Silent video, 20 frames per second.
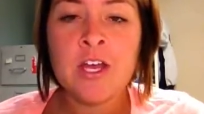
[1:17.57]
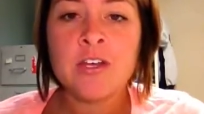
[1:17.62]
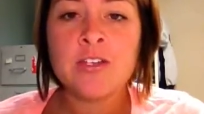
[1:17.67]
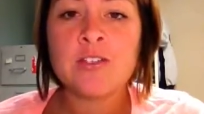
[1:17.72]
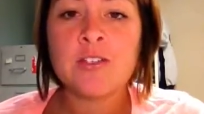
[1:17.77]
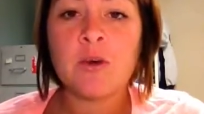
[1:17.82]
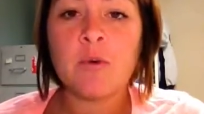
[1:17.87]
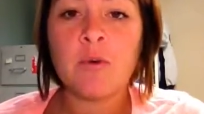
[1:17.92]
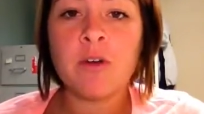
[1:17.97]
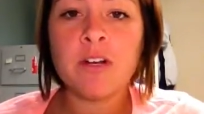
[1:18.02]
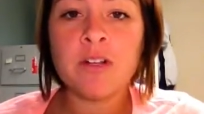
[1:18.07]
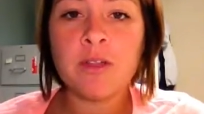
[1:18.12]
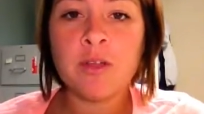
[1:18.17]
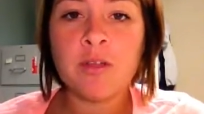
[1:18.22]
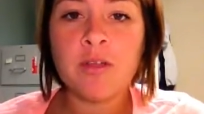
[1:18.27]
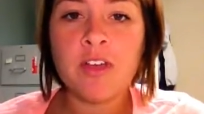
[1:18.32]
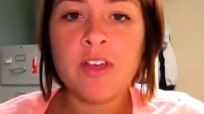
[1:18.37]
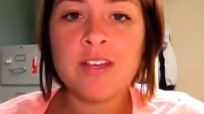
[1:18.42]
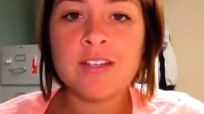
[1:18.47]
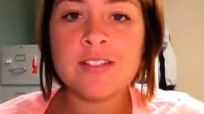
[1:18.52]
So one of the
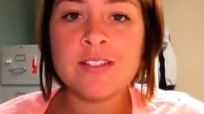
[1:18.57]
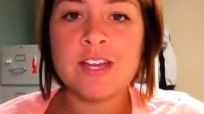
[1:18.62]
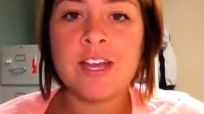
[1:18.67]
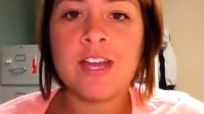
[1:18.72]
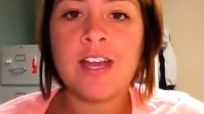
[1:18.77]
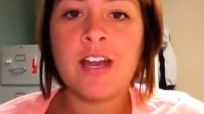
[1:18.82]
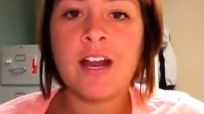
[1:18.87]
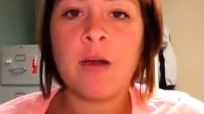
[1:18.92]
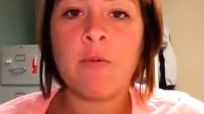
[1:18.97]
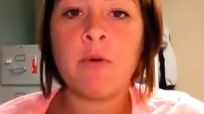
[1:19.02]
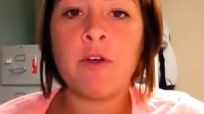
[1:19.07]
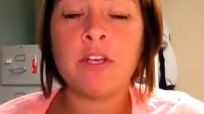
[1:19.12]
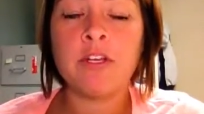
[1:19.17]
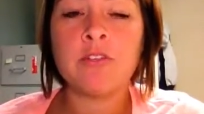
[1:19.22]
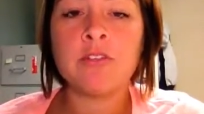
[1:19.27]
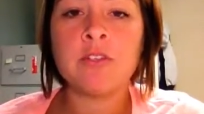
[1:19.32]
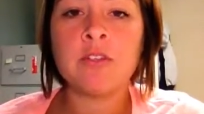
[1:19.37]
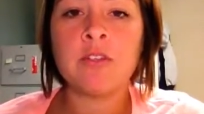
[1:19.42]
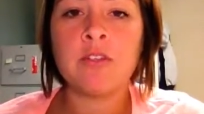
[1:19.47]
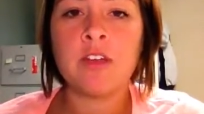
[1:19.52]
things that I want
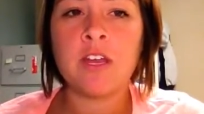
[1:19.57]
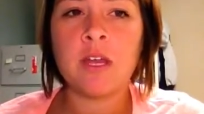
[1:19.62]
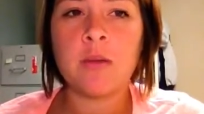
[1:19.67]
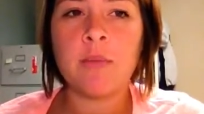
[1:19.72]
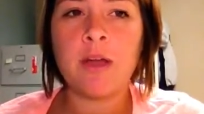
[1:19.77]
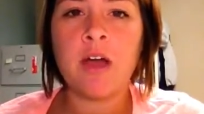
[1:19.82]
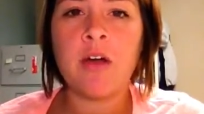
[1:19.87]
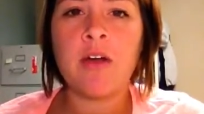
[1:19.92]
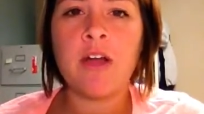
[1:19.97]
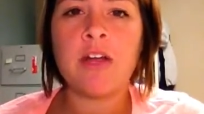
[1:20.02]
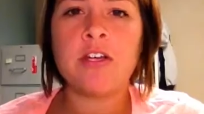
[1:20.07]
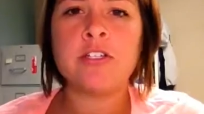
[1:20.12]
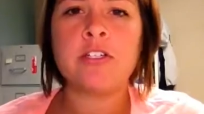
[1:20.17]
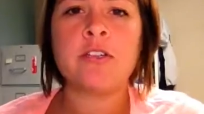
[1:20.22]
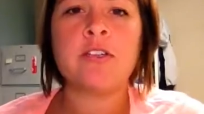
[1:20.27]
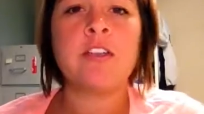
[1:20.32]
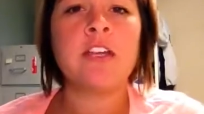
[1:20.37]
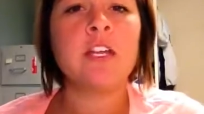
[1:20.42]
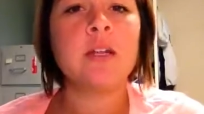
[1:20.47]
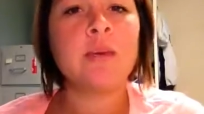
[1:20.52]
you to think about as you're
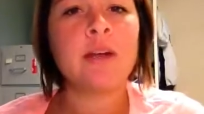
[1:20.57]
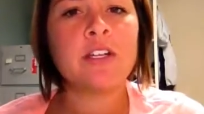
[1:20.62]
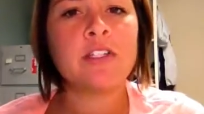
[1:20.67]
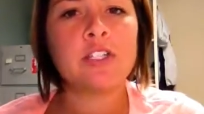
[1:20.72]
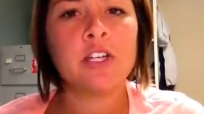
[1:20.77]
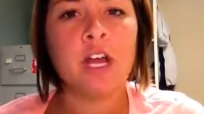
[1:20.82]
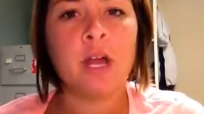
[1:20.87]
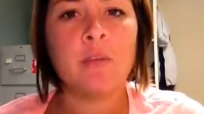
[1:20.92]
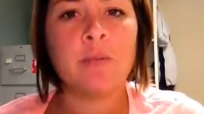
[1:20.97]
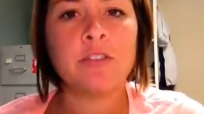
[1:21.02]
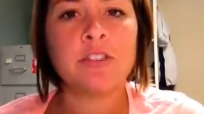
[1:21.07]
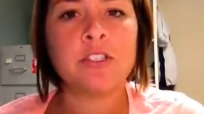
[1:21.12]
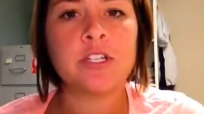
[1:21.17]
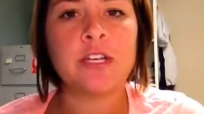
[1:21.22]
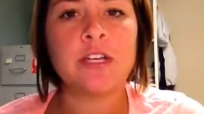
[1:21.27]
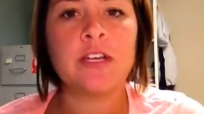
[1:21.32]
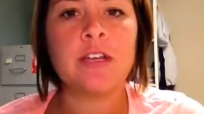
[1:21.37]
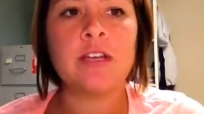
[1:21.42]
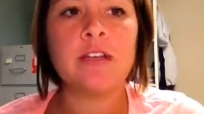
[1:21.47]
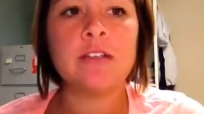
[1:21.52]
thinking about
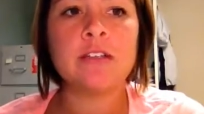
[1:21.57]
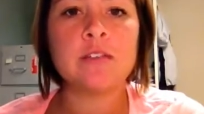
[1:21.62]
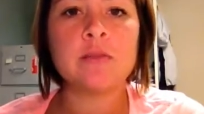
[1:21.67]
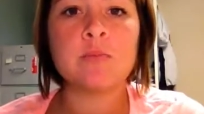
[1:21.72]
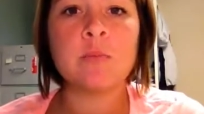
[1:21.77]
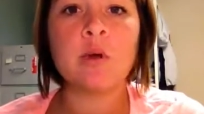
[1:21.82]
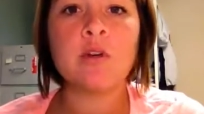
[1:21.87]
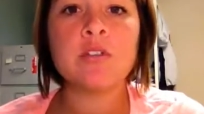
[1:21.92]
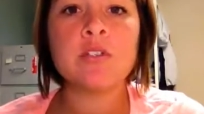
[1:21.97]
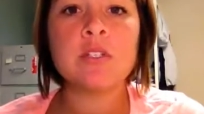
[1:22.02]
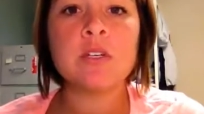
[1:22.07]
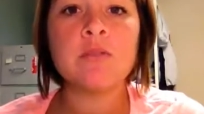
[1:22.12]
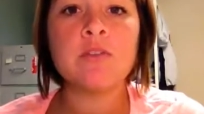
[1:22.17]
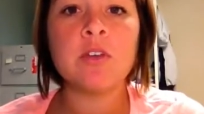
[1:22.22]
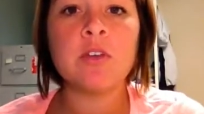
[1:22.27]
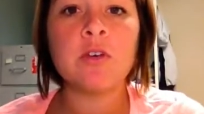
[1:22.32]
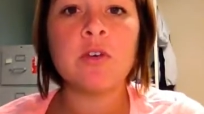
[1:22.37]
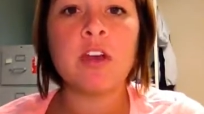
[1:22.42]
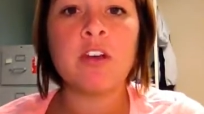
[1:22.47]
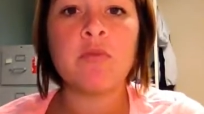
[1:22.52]
geometry is most of
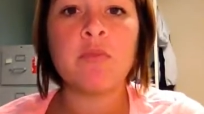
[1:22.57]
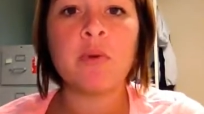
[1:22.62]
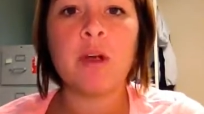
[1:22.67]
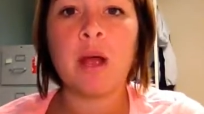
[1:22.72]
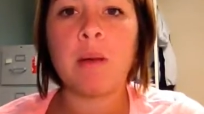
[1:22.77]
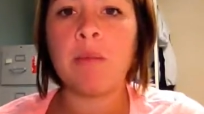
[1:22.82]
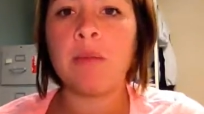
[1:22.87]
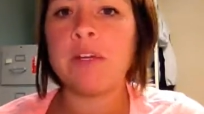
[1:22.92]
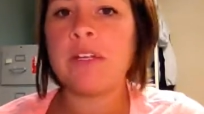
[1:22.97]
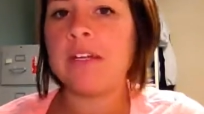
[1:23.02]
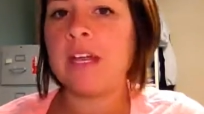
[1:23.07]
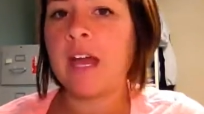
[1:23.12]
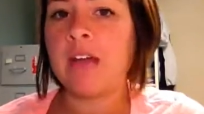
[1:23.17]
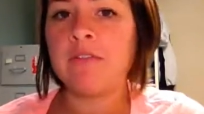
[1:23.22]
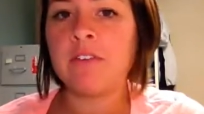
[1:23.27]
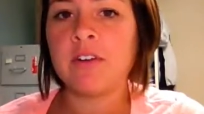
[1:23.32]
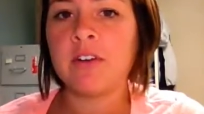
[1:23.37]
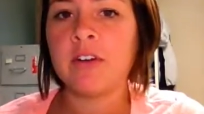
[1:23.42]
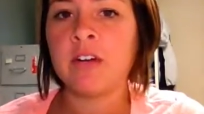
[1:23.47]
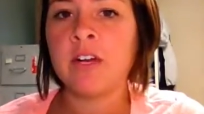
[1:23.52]
you have probably
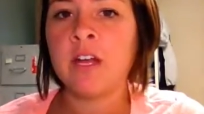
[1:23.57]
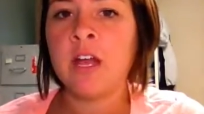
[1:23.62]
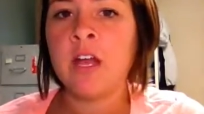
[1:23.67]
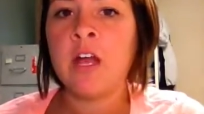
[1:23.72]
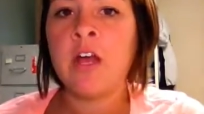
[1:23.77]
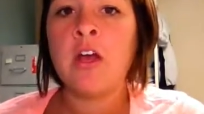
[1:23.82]
never